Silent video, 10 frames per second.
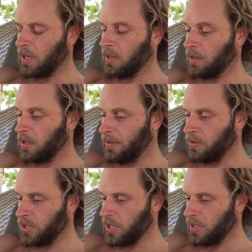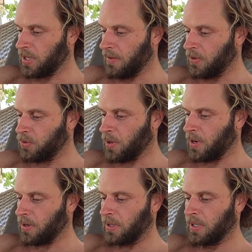conclusions have you
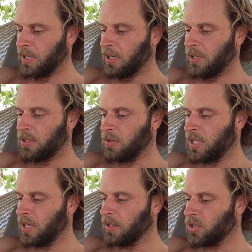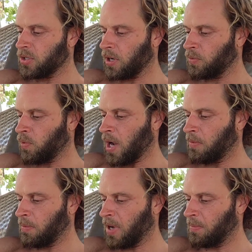drawn? To deconstruct why
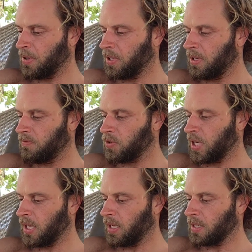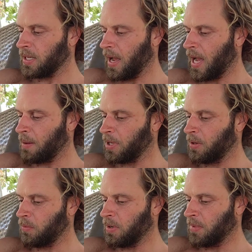we might believe drinking is a
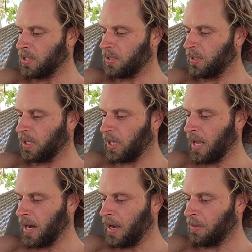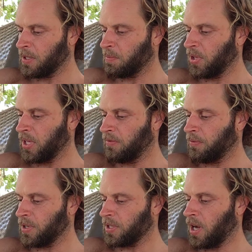habit, we must look at how this belief
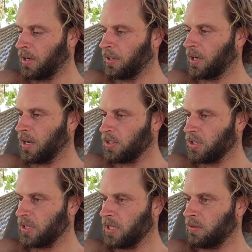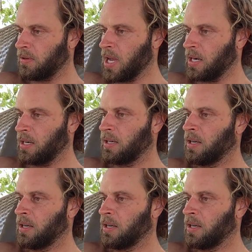was unconsciously created.